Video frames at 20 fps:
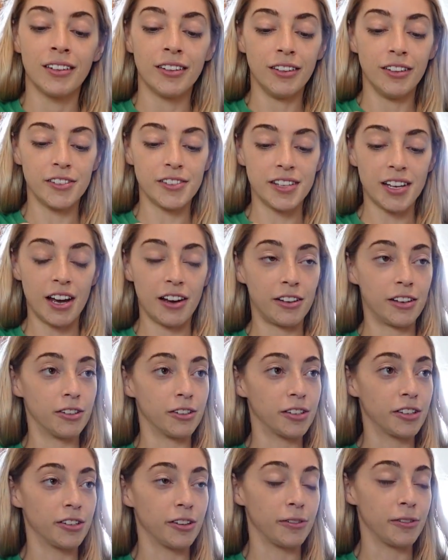This is how you
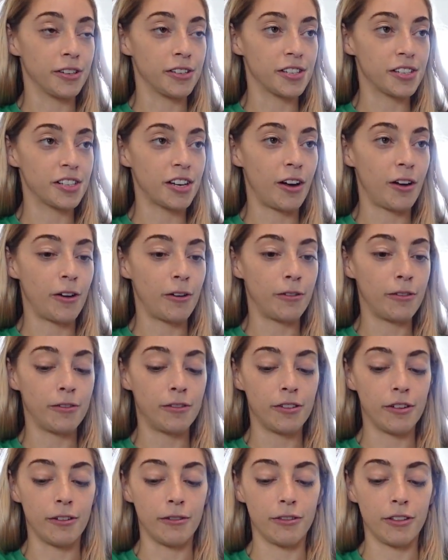can always tell
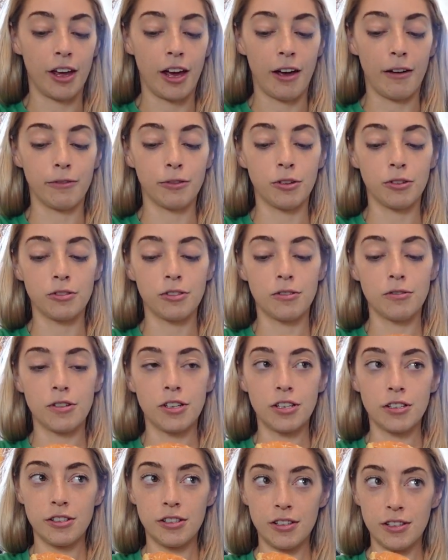if they have good
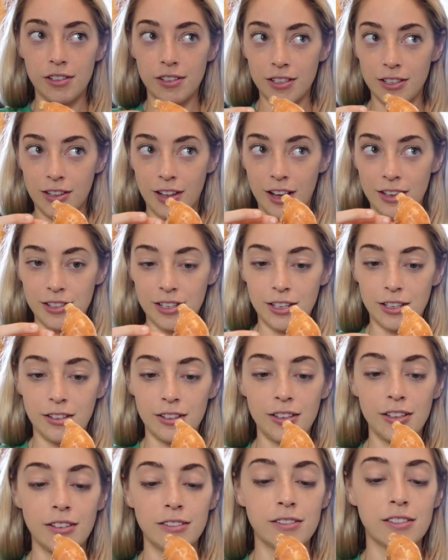donuts, is a classic
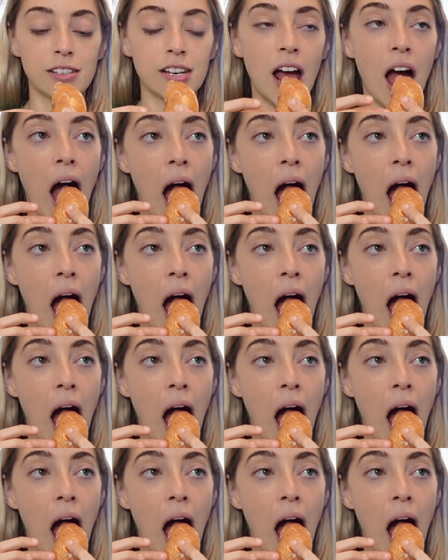glazed.